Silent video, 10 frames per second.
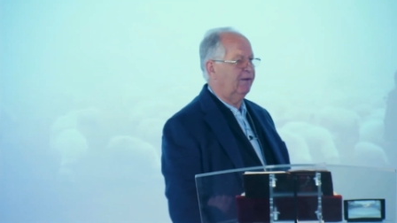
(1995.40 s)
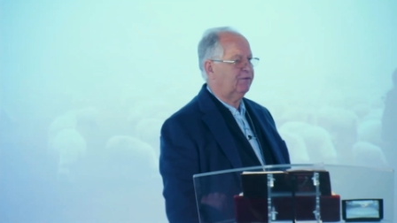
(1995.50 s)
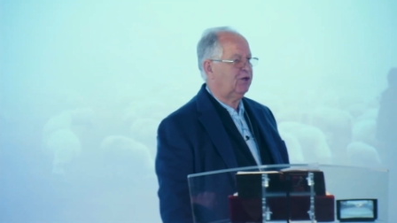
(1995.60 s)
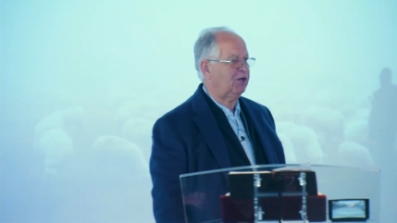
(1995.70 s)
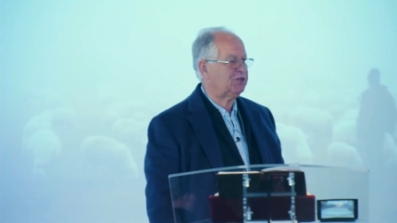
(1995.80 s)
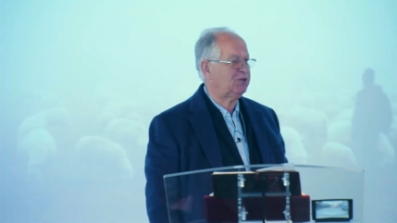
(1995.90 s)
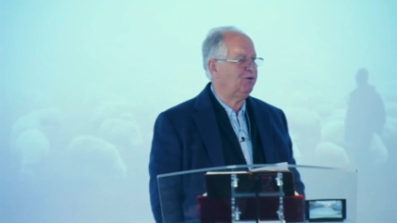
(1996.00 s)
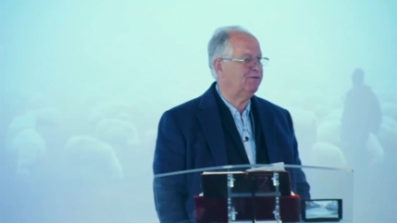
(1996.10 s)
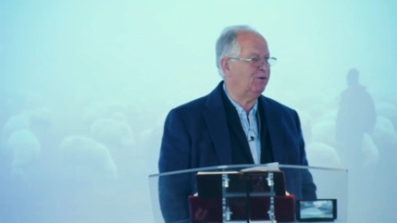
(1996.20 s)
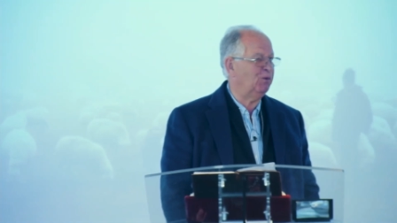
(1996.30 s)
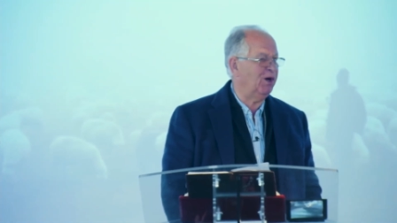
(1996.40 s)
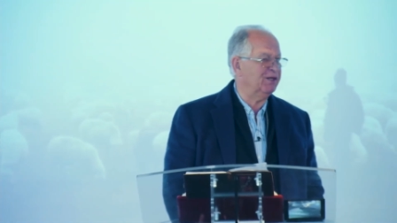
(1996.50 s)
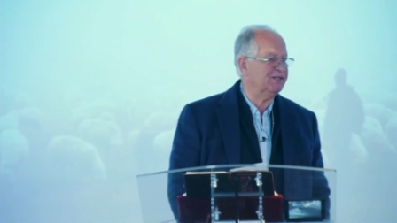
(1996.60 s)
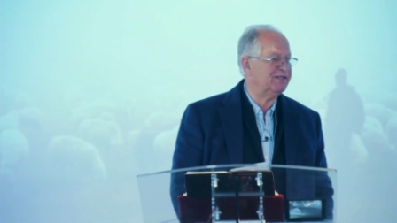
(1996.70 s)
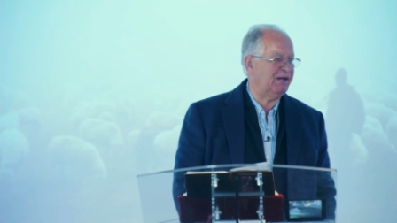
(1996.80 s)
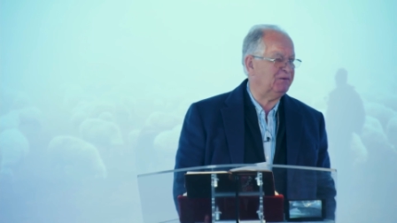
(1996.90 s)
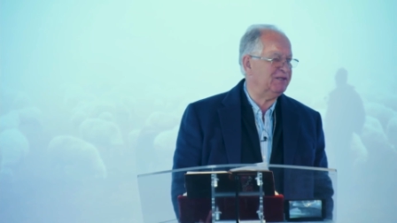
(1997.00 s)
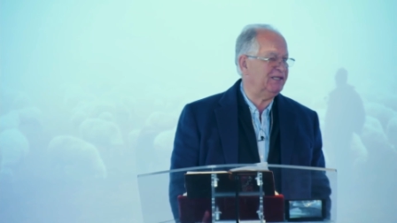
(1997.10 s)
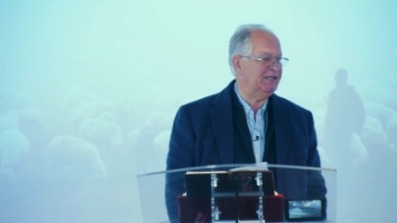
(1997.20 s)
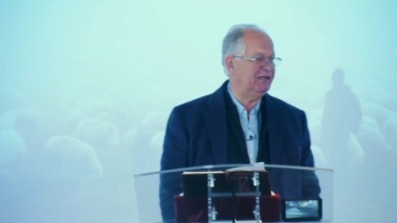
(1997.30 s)
I've crossed over once, that
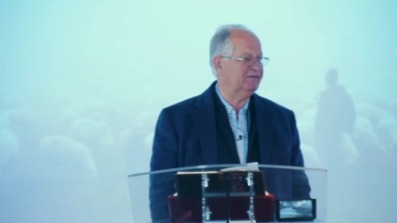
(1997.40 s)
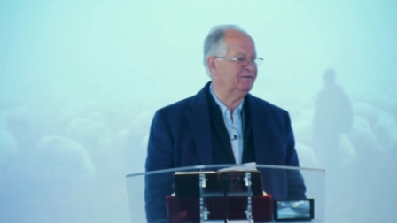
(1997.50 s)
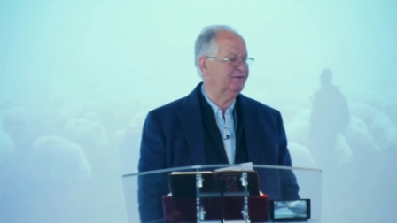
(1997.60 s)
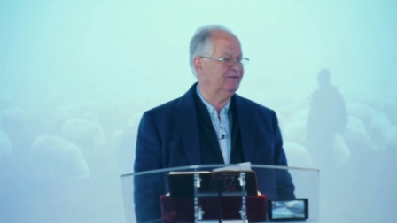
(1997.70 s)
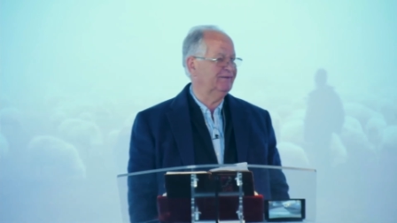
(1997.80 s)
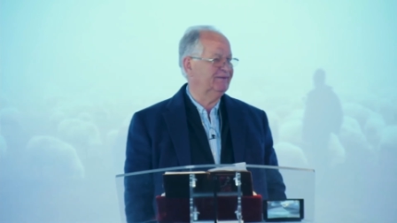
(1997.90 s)
was enough.